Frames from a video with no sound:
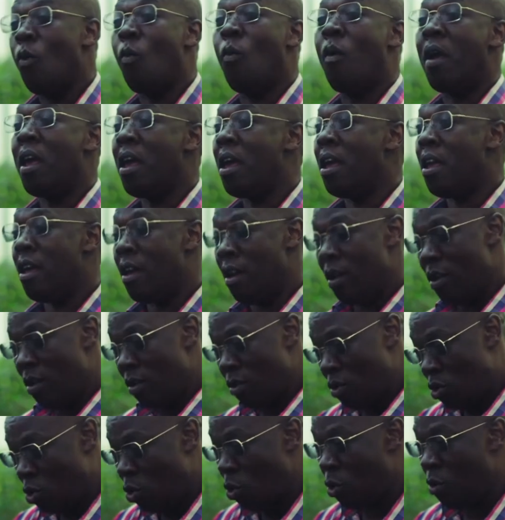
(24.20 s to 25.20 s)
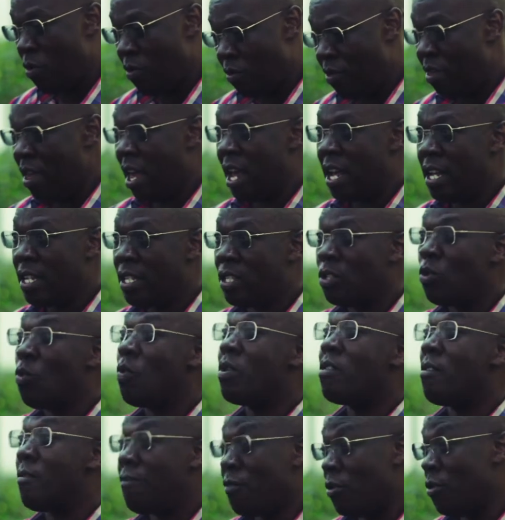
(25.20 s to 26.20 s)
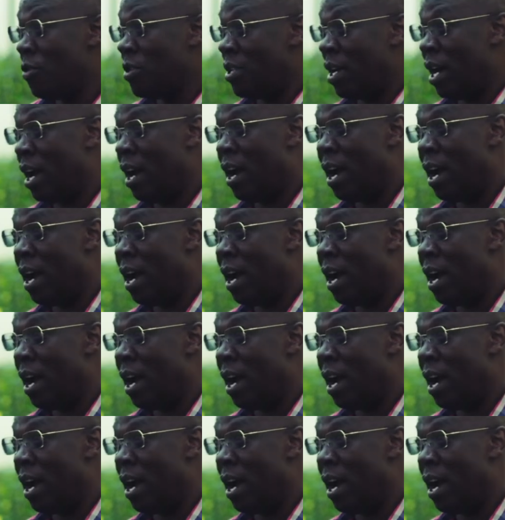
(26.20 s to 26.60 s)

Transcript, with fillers: We do things with the future